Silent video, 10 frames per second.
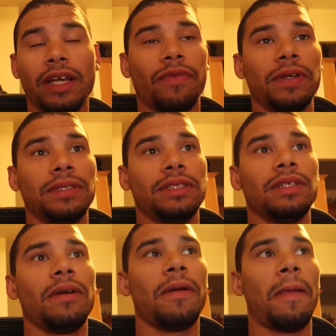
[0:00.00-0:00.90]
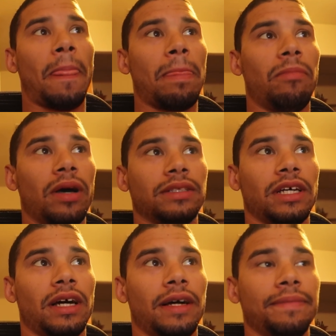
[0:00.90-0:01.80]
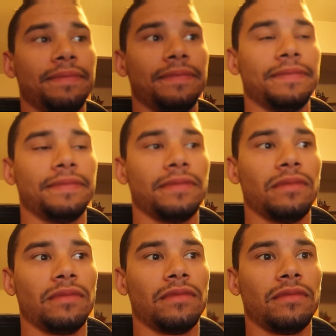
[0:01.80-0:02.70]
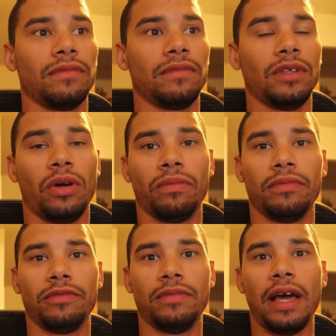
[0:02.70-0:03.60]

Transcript: difference, but you know,